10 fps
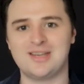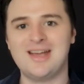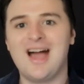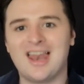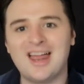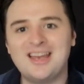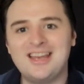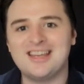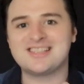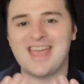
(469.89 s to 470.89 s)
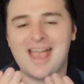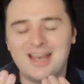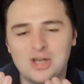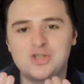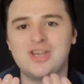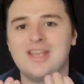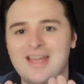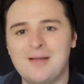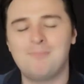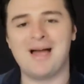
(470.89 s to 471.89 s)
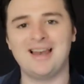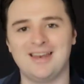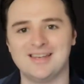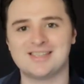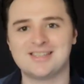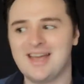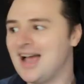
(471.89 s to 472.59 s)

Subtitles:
and I need this energy balance.